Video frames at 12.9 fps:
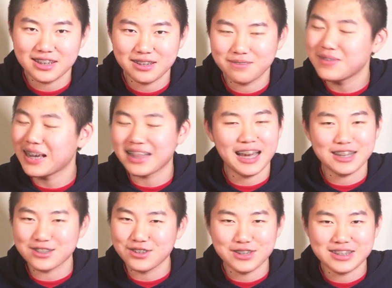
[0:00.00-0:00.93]
to my
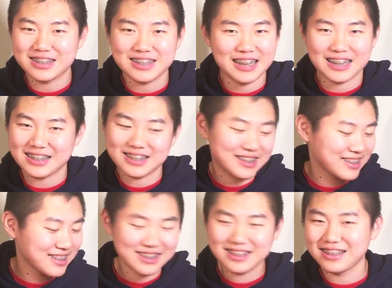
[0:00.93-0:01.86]
dad's old 6.
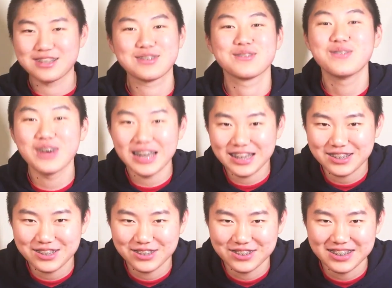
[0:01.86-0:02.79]
It's way
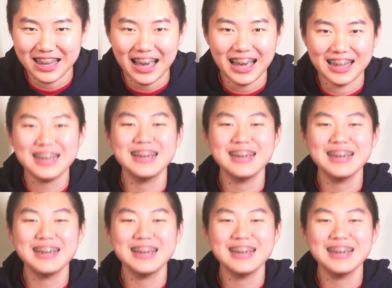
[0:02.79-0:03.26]
too sad.